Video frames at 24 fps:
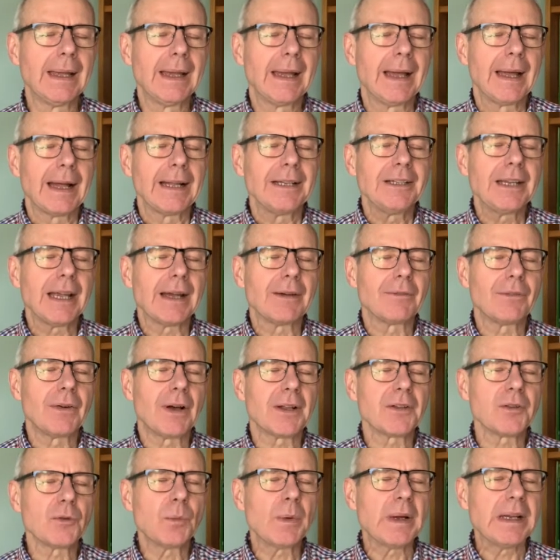And yet,
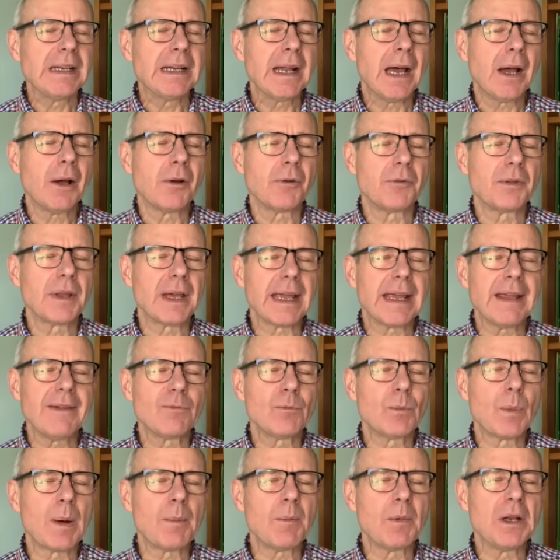Father, we know that
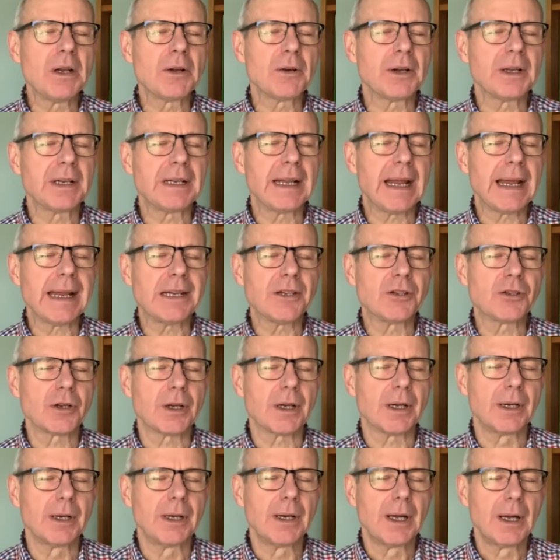even when we look at
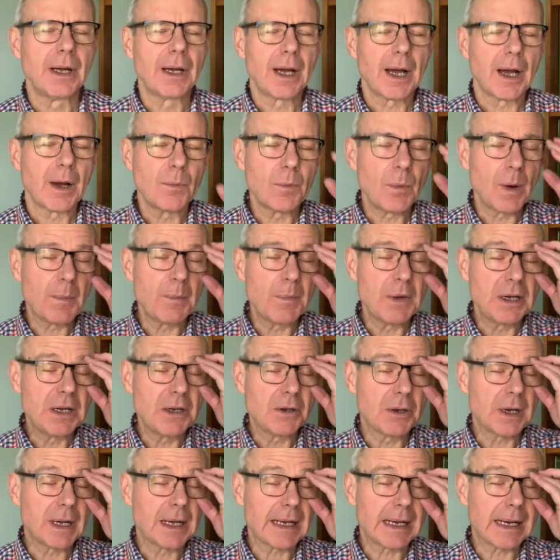nature, and when we
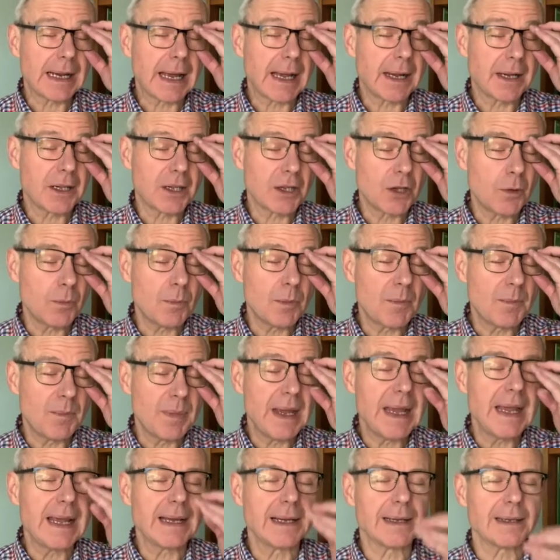look at human
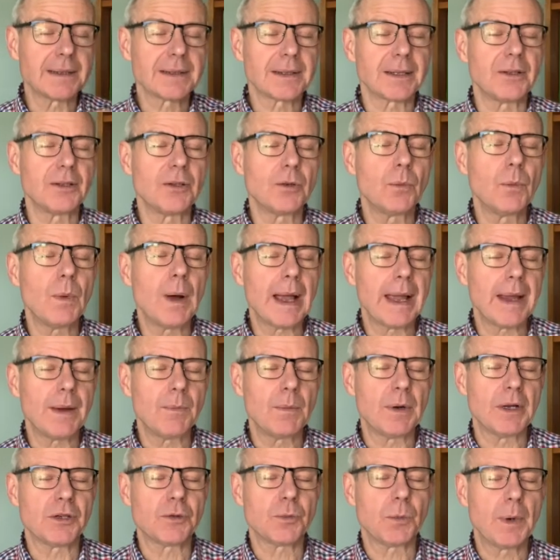beings and the way in
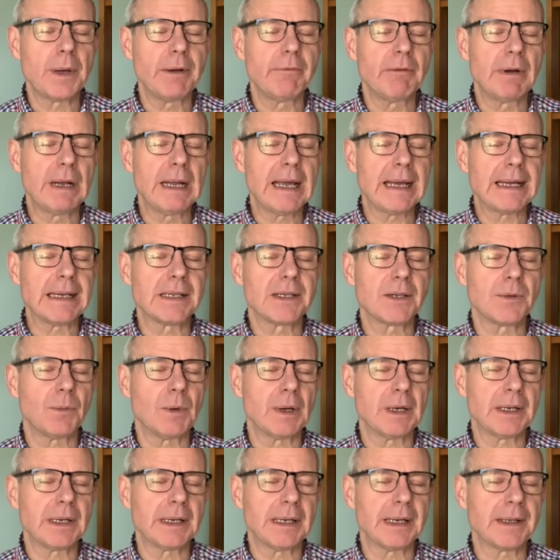which we relate to
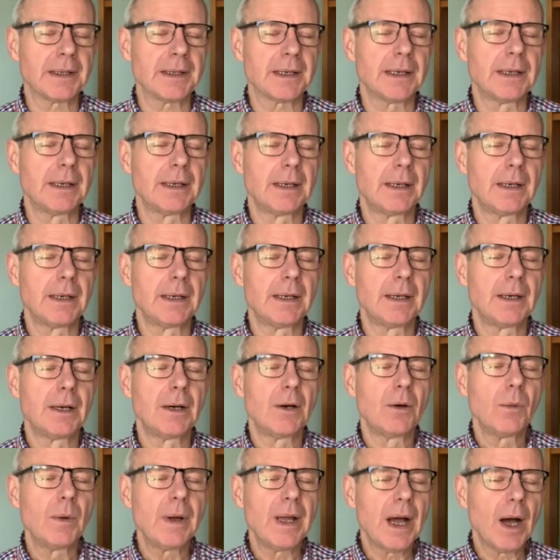one another,
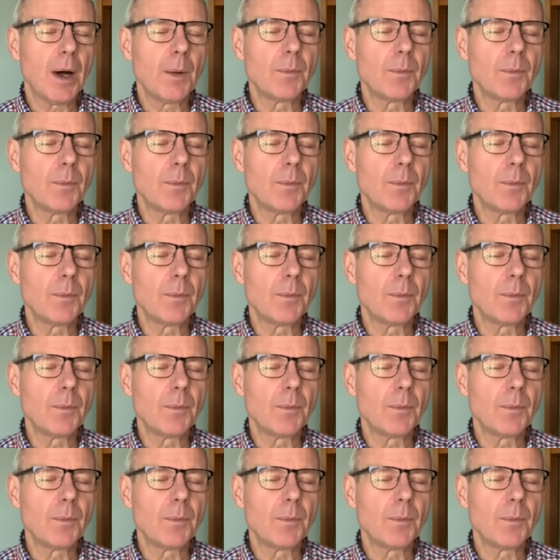we are